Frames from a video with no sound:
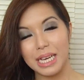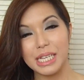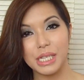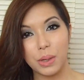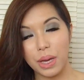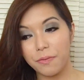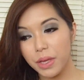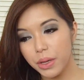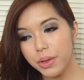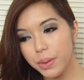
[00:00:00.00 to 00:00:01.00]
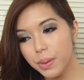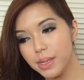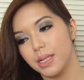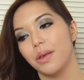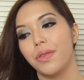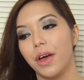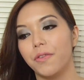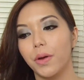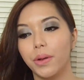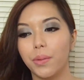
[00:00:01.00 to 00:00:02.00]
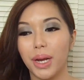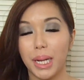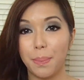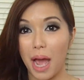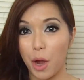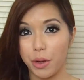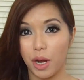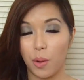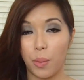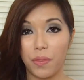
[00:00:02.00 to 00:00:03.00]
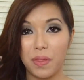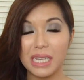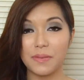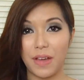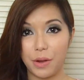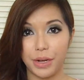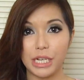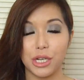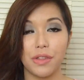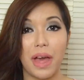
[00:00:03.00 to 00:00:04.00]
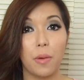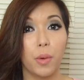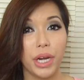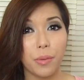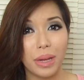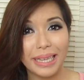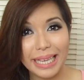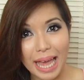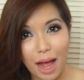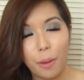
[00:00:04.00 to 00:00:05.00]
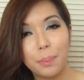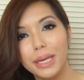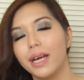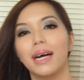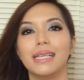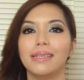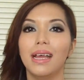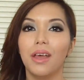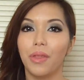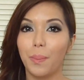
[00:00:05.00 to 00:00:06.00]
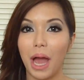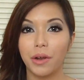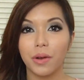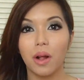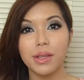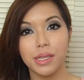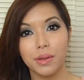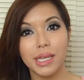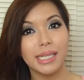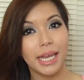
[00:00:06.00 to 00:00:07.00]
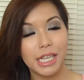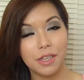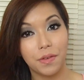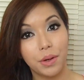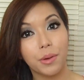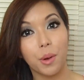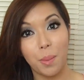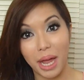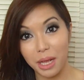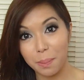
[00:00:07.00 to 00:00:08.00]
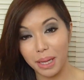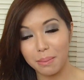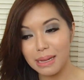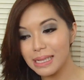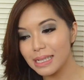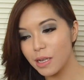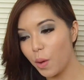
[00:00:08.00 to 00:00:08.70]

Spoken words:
So if you use the Photo Ready powder with this foundation, that wouldn't really help because the powder also contains photochromatic pigments.